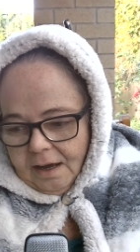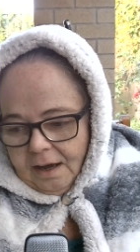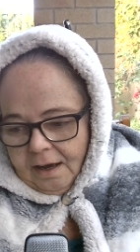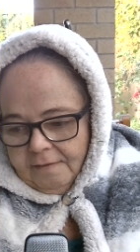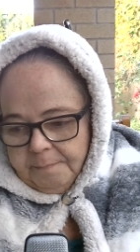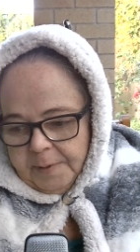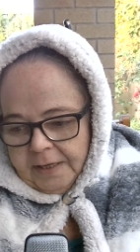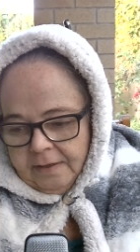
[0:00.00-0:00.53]

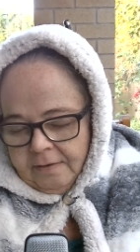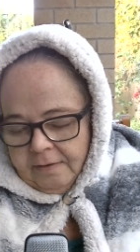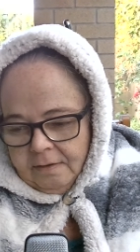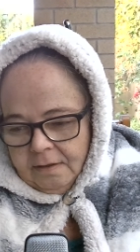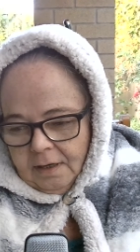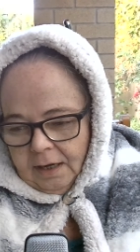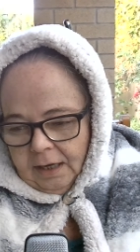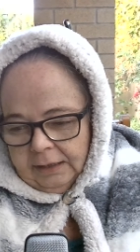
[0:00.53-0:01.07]
I've
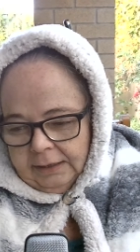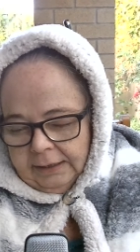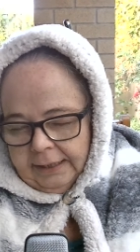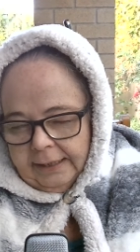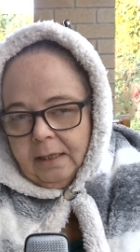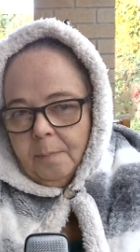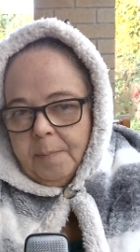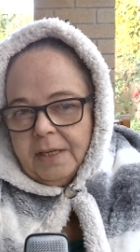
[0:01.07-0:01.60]
been a
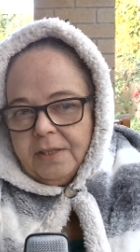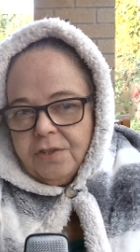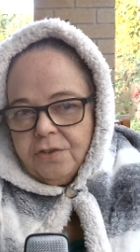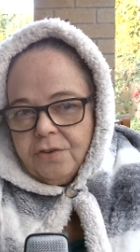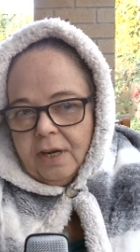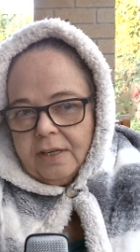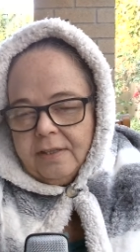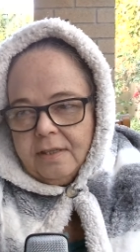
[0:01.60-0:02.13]
little bit
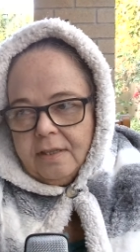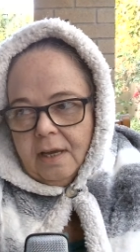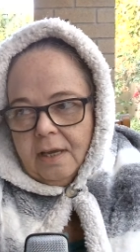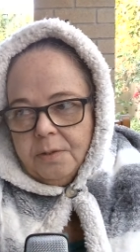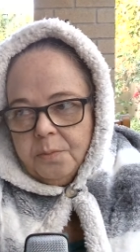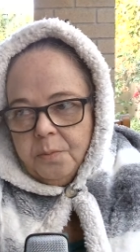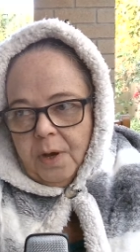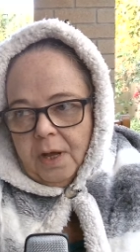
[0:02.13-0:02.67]
stressed
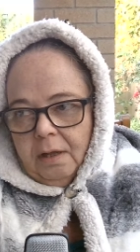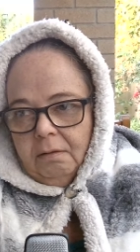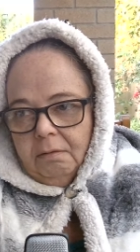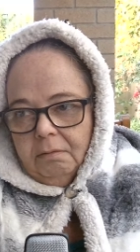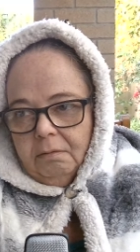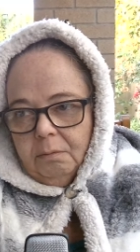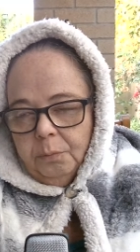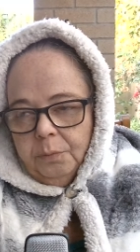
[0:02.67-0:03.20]
as
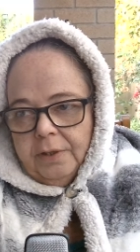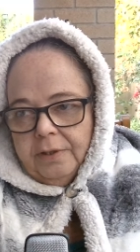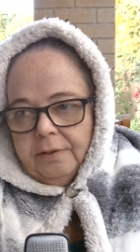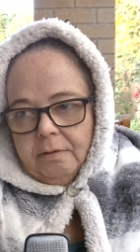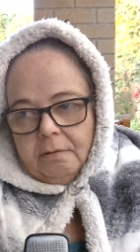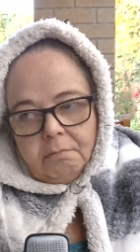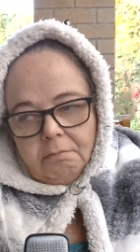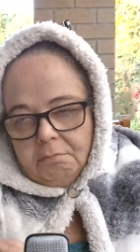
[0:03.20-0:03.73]
well
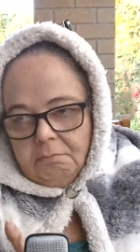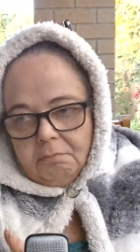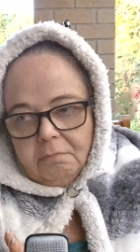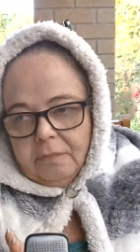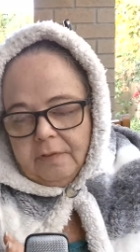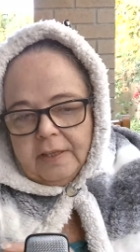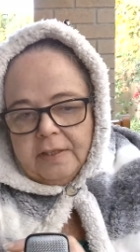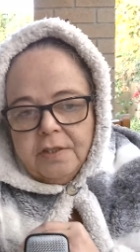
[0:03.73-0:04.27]
with
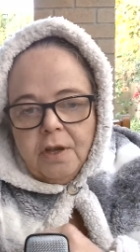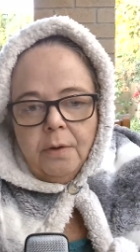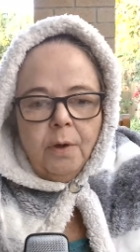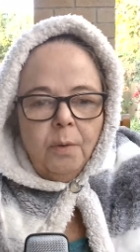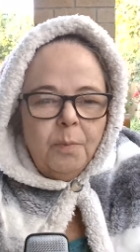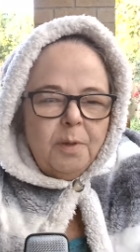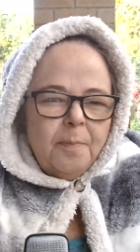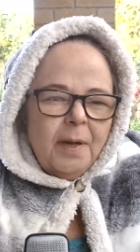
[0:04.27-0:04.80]
things going
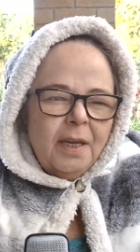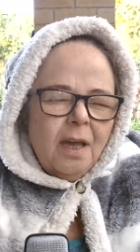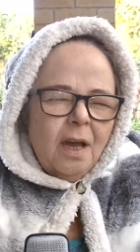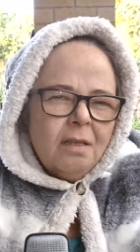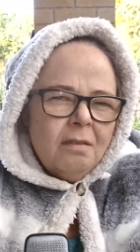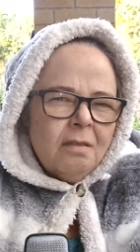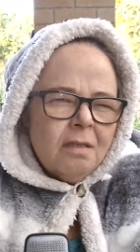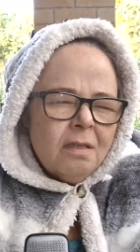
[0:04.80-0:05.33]
on with my
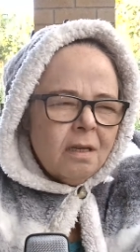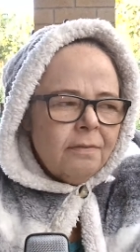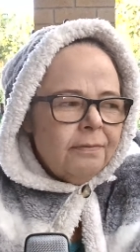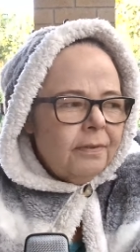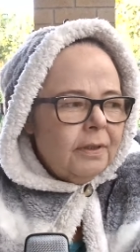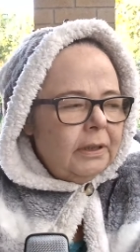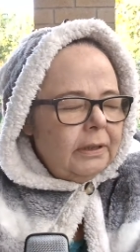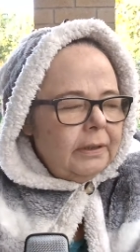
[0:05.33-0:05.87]
gut and
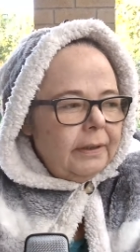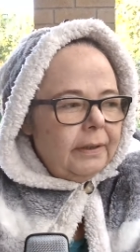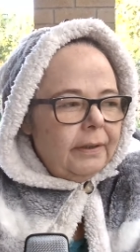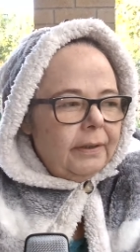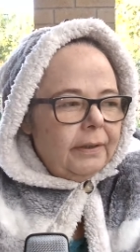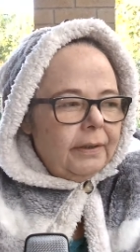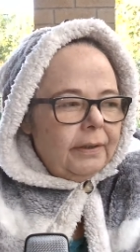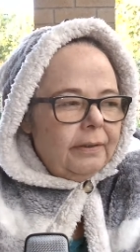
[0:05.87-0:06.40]
stuff.
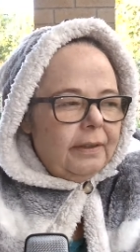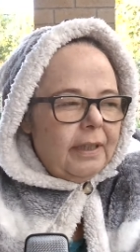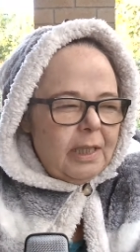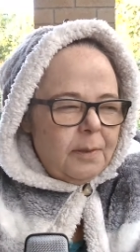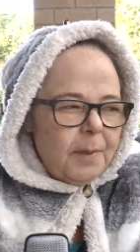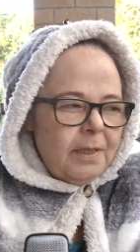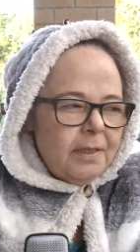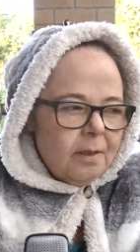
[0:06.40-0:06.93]

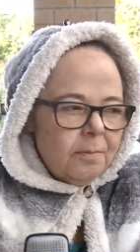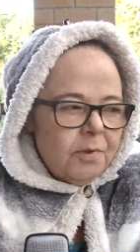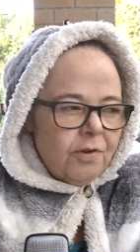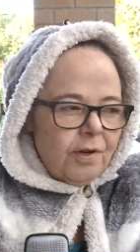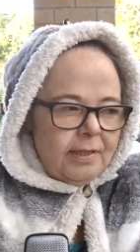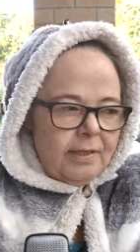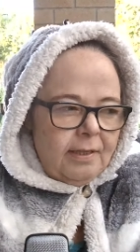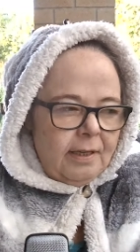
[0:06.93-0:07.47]
There's been some
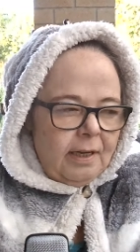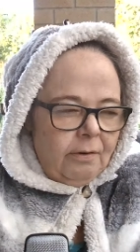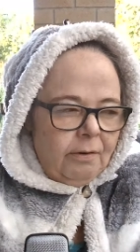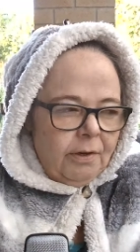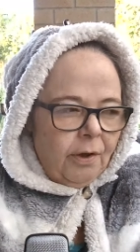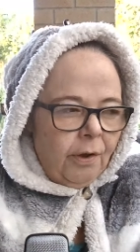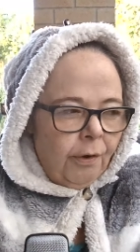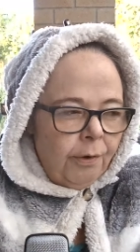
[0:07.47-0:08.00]
stresses here
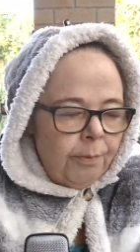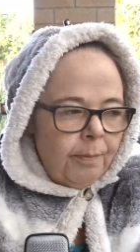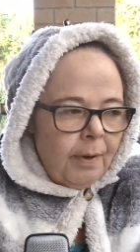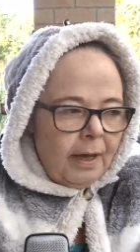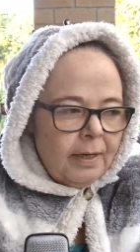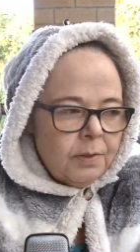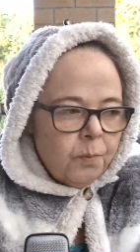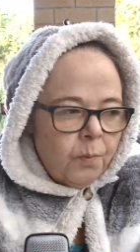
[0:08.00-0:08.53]
at home
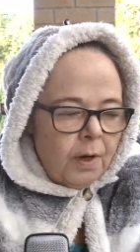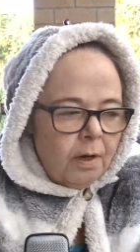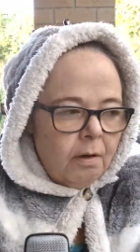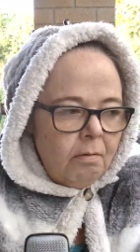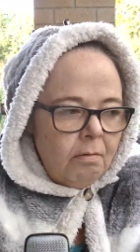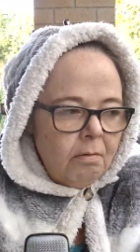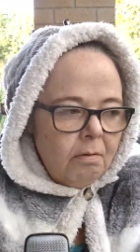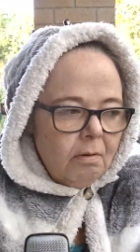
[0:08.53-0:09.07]
as
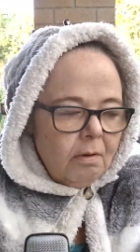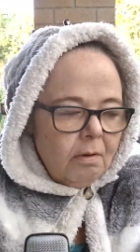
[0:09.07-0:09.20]
well.